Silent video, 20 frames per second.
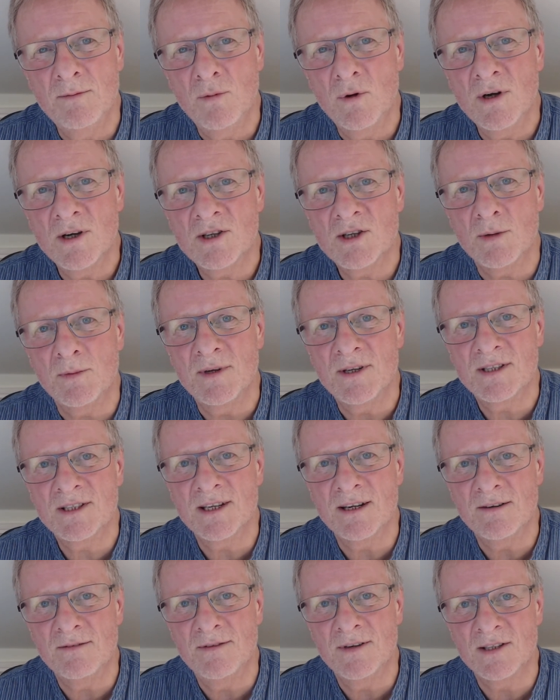workshop
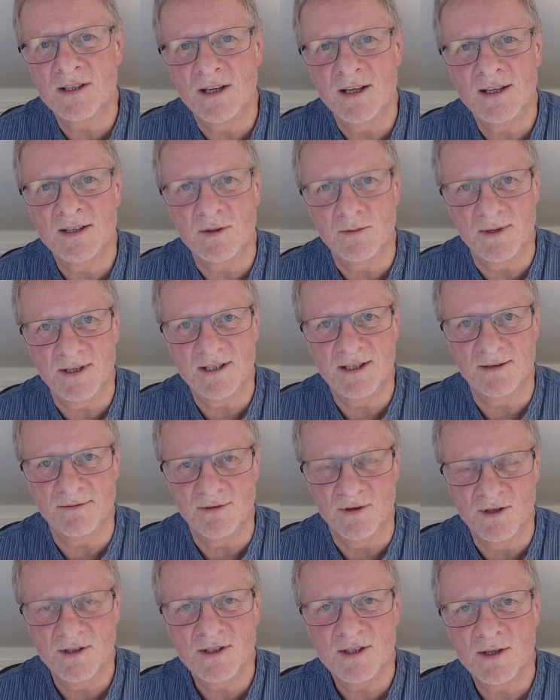itself is a little bit
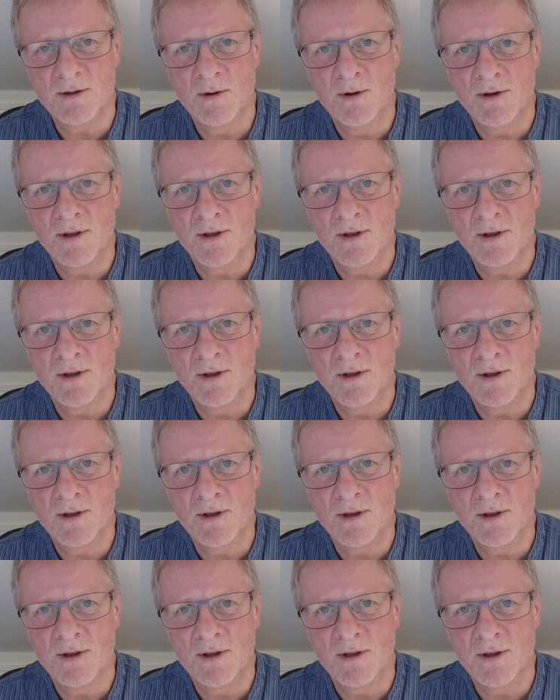different.